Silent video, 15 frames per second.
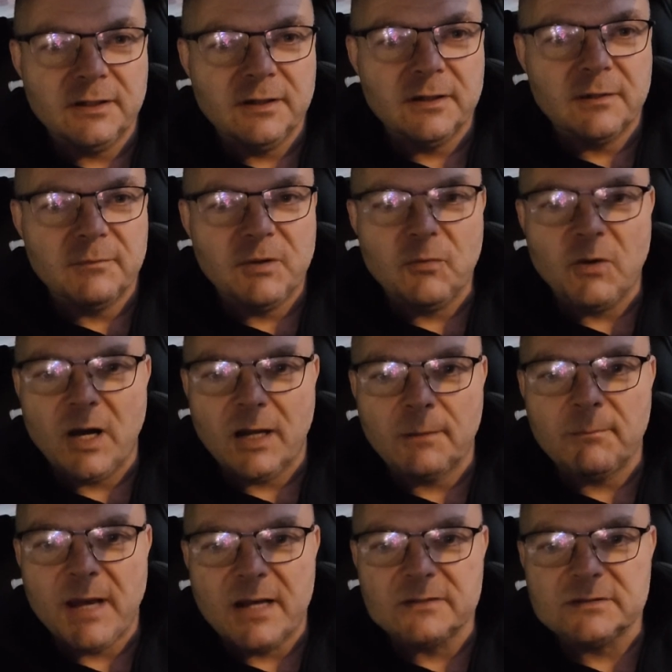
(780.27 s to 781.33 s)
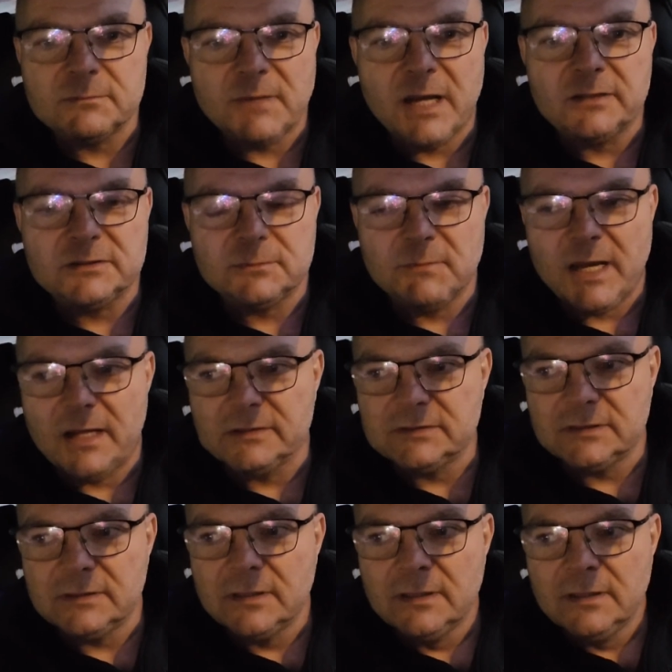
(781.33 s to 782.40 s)
you're going to be walking miles and miles and miles.
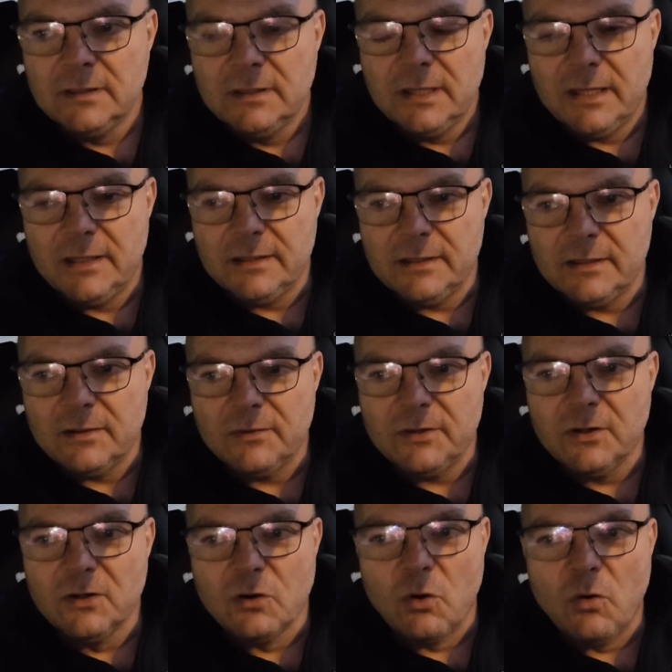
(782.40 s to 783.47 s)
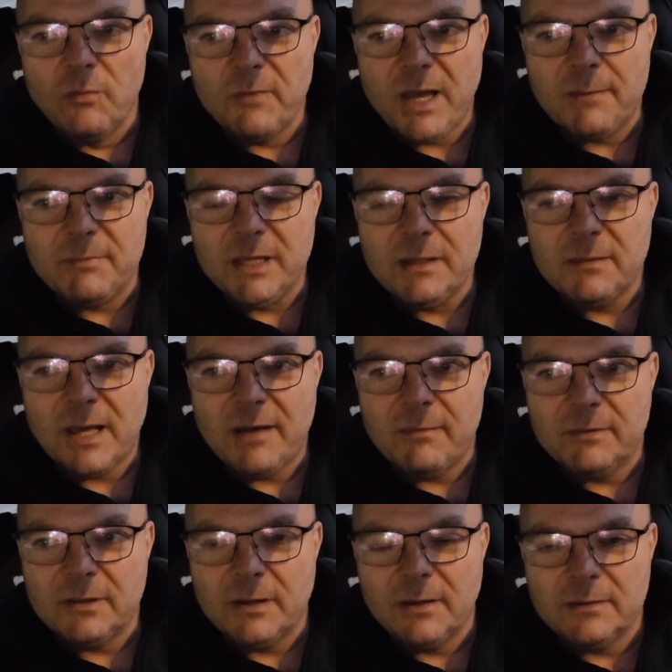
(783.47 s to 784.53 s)
And your goal might be to
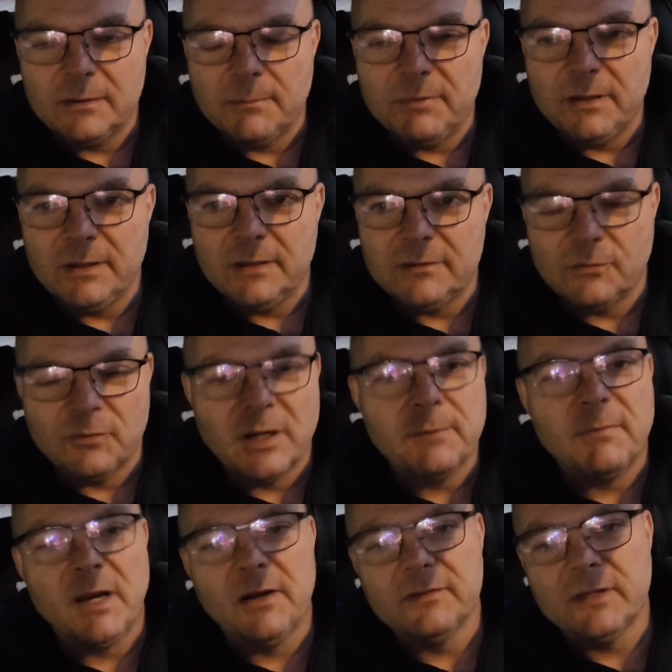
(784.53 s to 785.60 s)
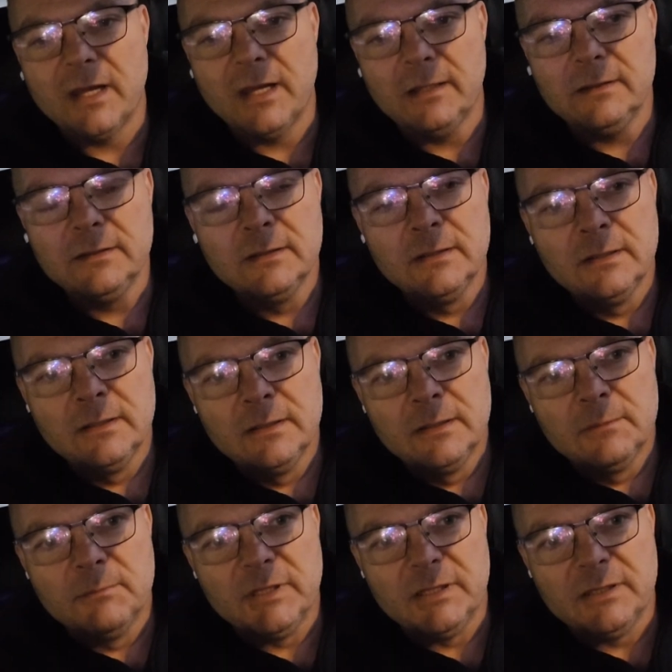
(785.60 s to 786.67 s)
run a marathon,
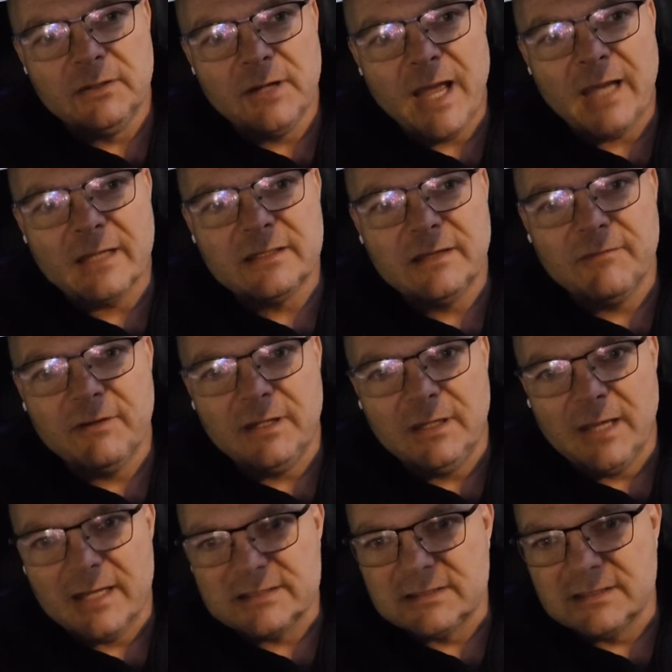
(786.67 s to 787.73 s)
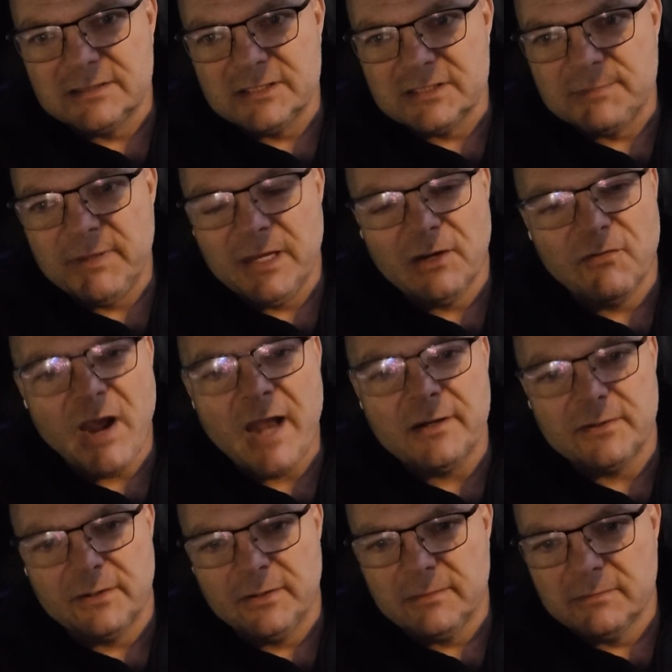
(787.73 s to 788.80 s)
but your activity has to just be a
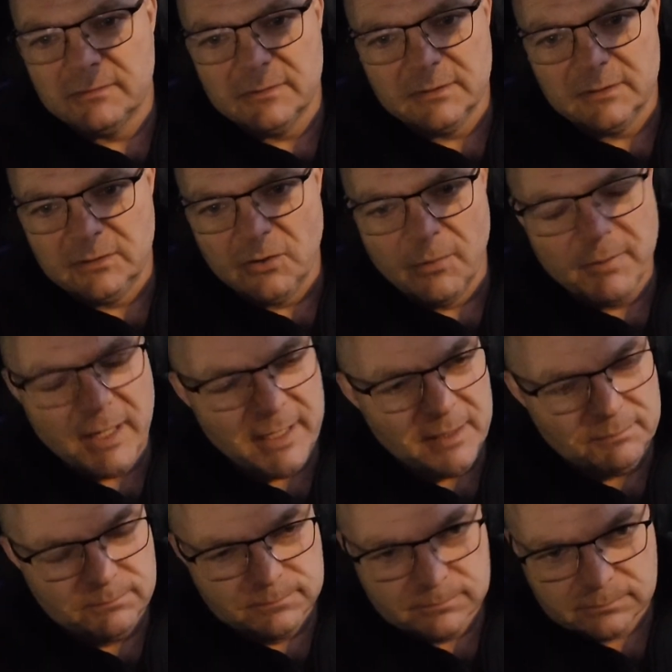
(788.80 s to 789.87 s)
grinder. Nobody's